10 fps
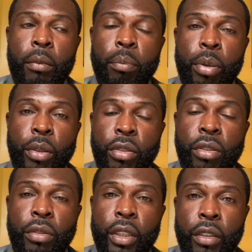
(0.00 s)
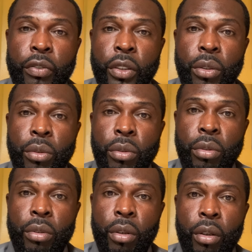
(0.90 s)
personal
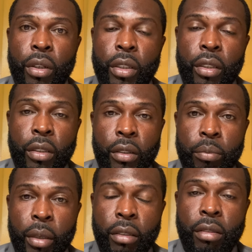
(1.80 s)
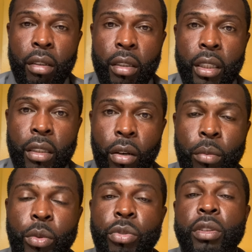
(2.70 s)
interviews are basically
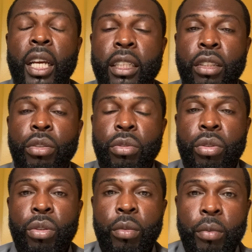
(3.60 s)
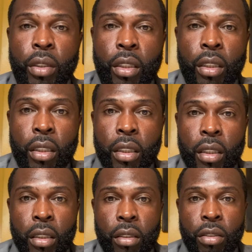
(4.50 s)
almost like the YouTube
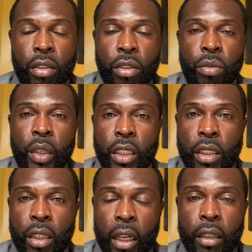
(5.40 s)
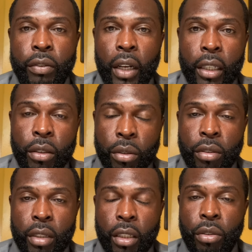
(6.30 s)
situation. However, I
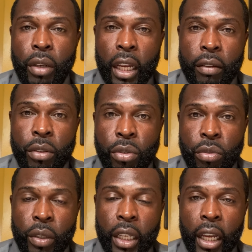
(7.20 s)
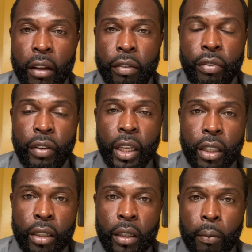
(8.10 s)
noticed they do have those where they have fake